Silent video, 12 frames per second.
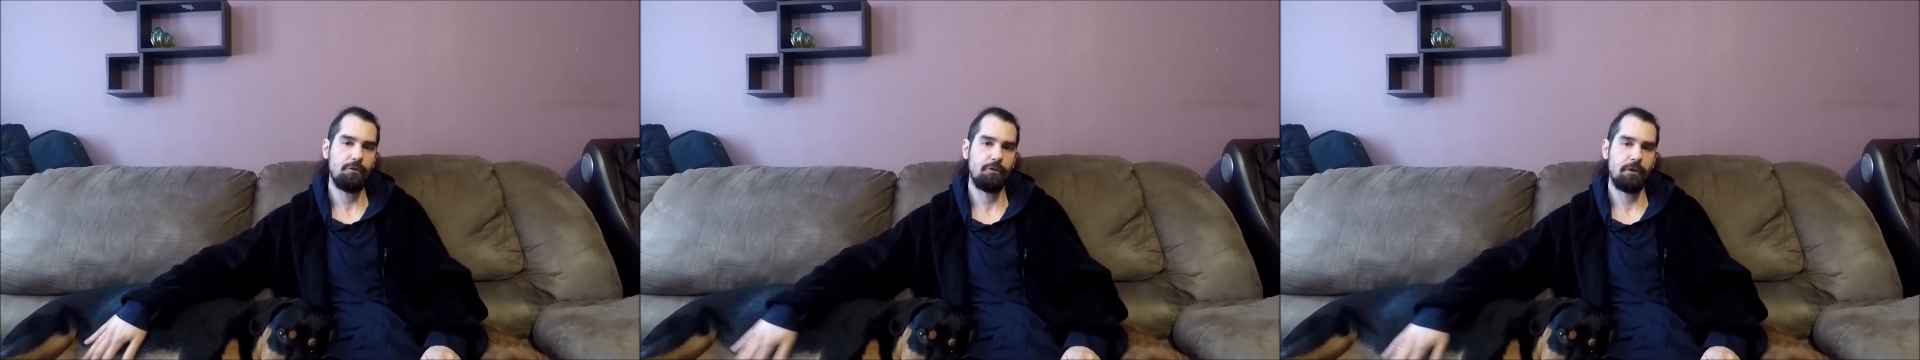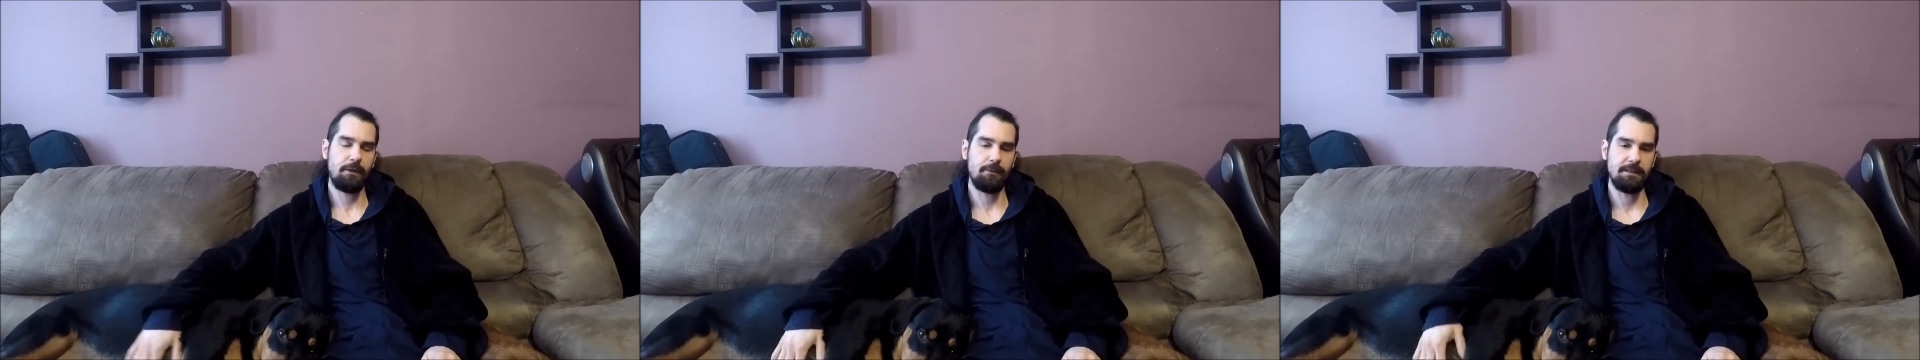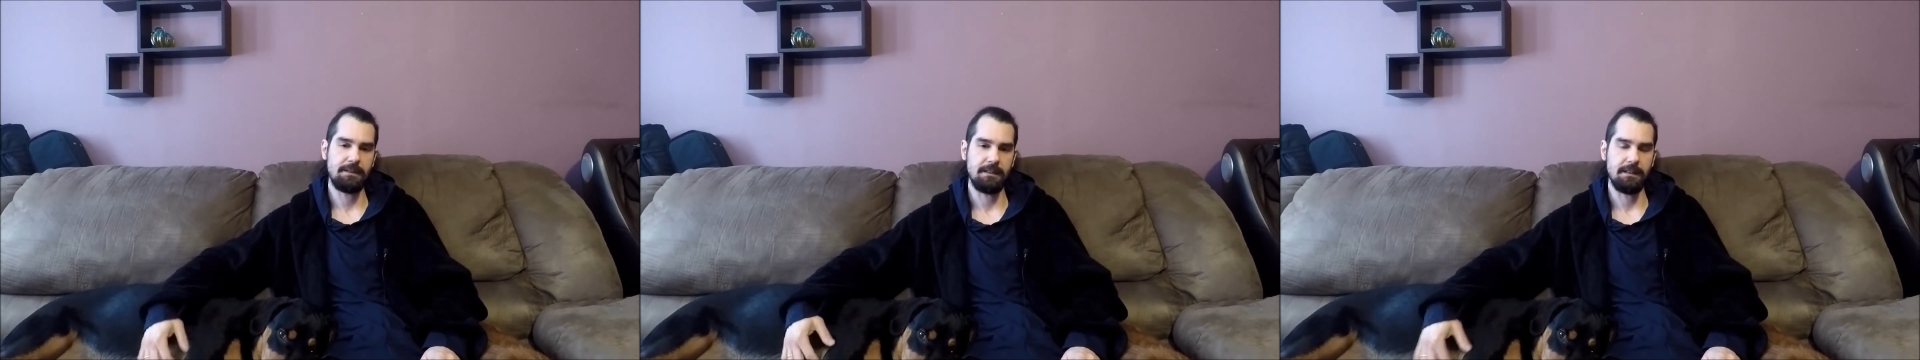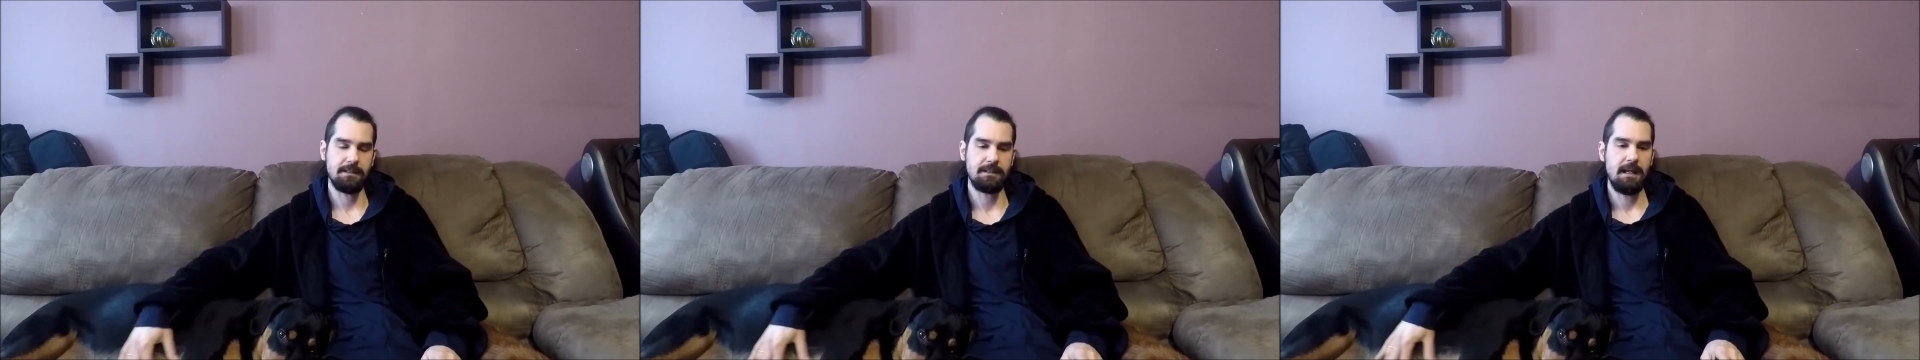
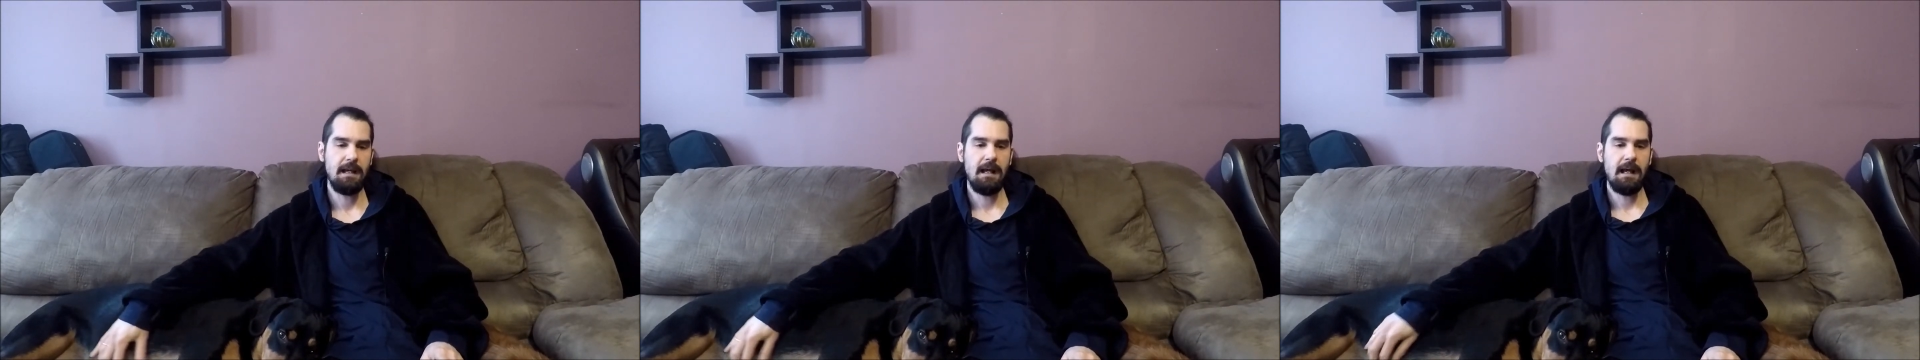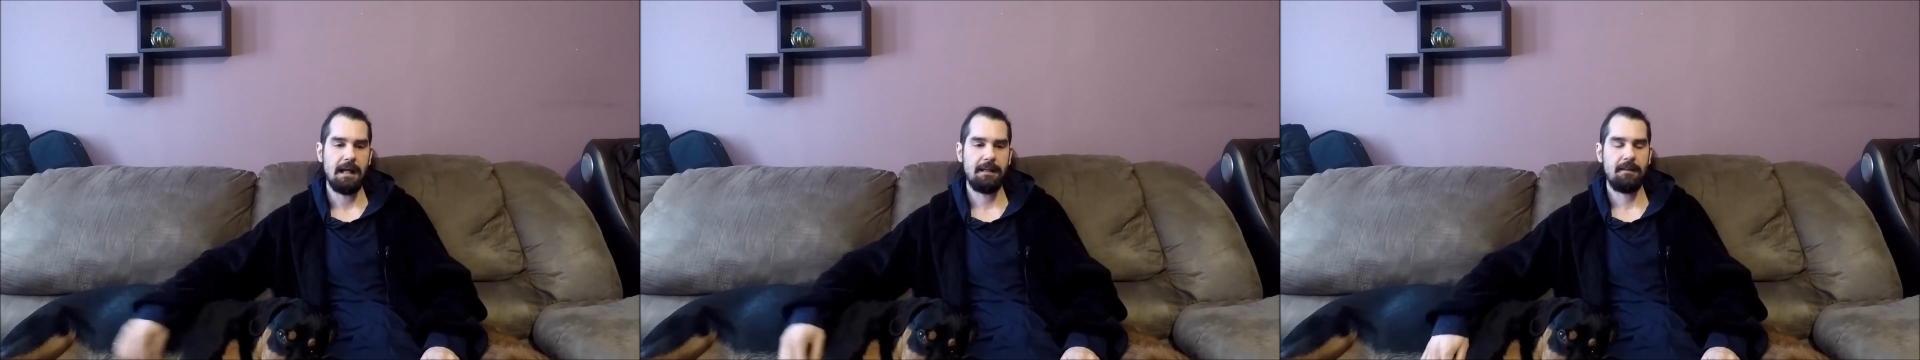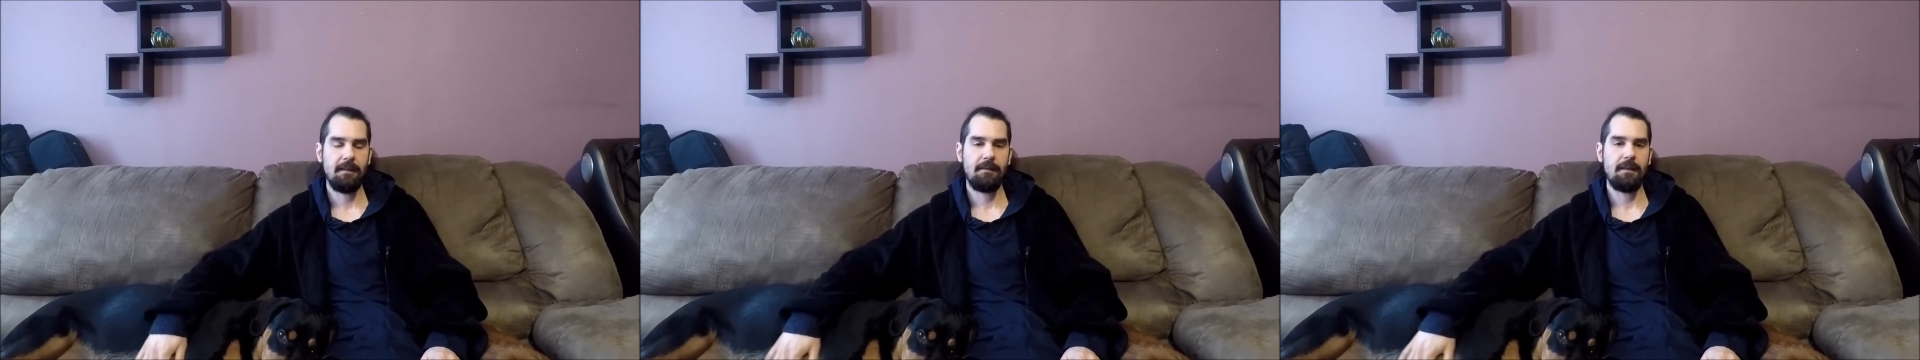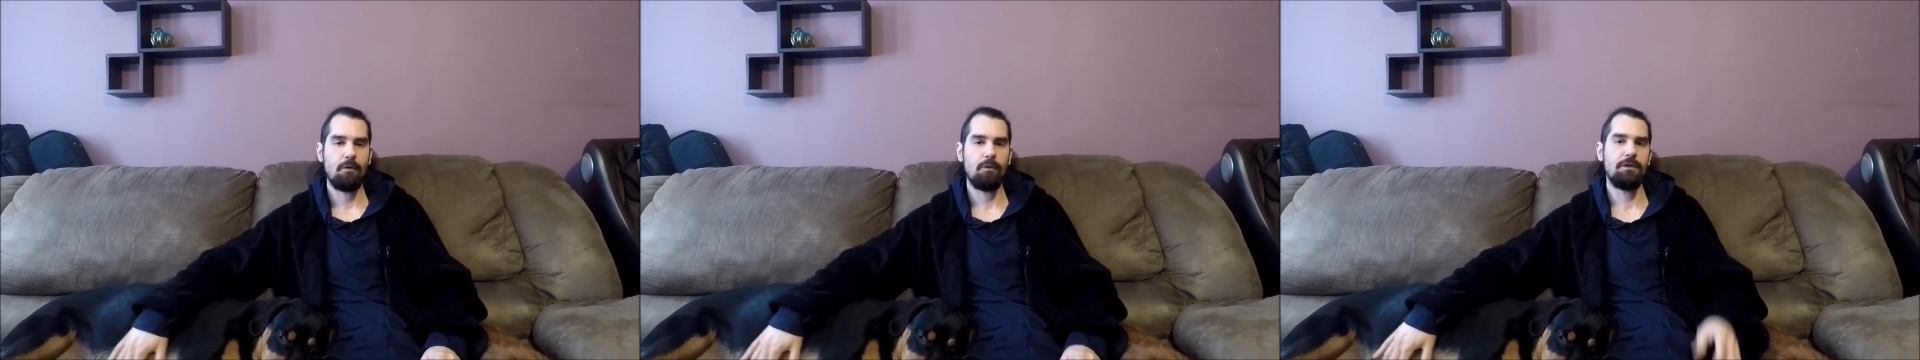frequencies. I think that when